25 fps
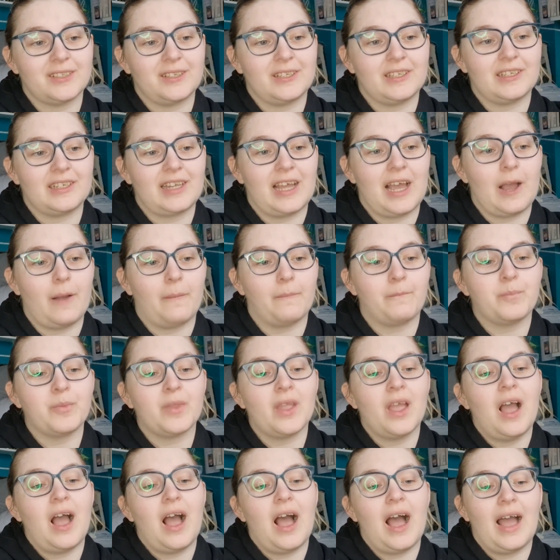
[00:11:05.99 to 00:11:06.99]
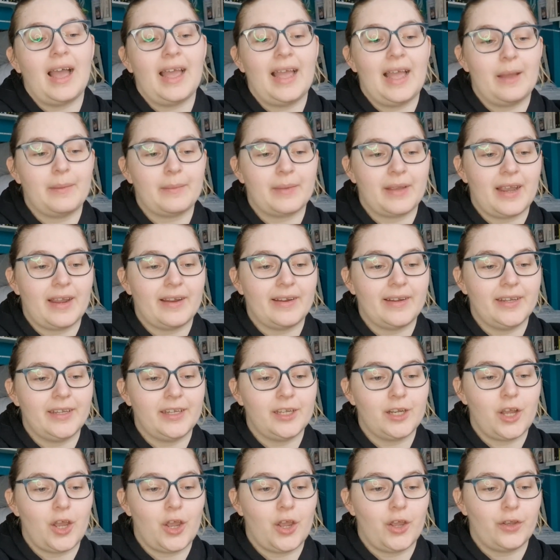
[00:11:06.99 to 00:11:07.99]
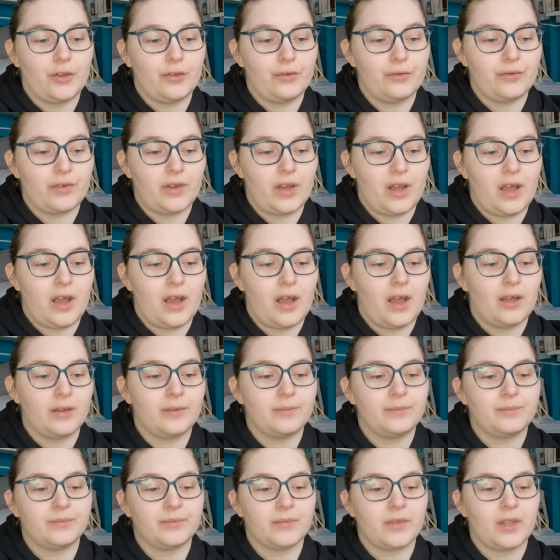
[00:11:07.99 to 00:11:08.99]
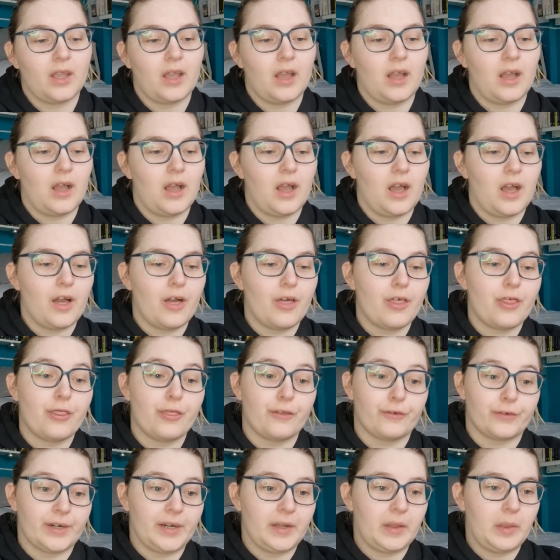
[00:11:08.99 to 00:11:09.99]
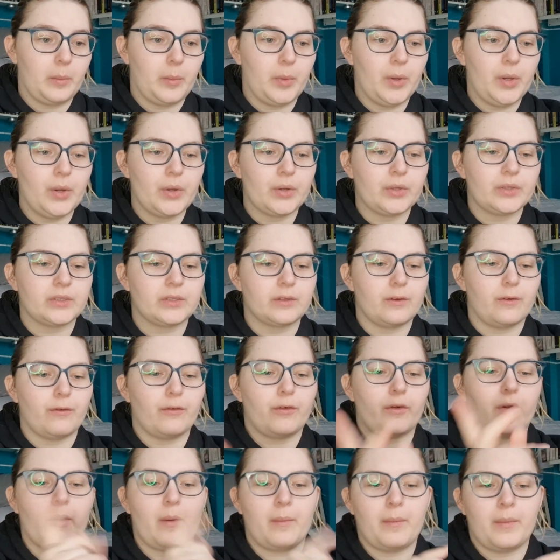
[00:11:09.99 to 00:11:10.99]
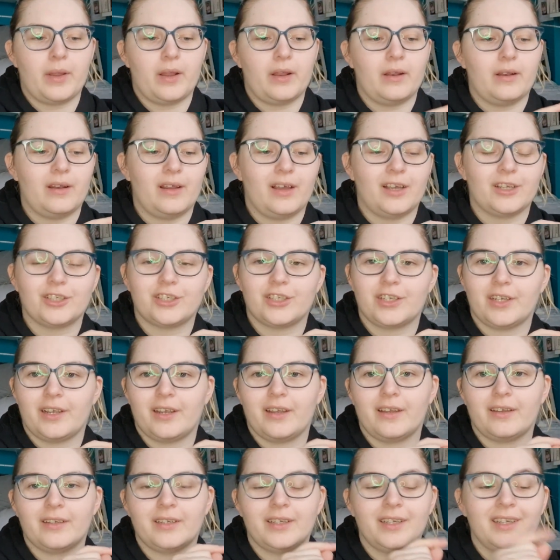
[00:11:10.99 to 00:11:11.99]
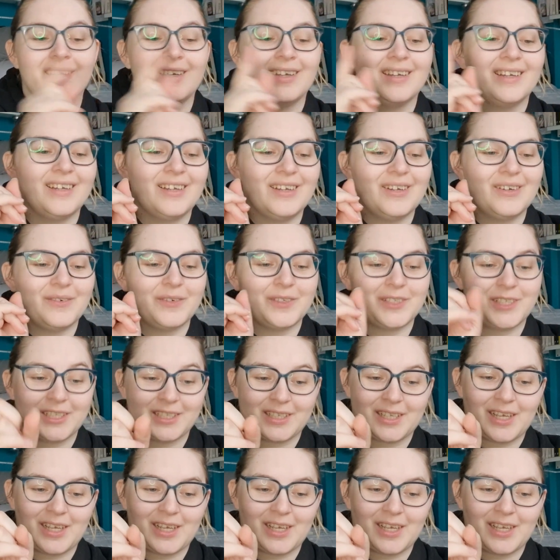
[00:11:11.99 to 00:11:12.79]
Now, I am carrying over 3 of the books from last year, which is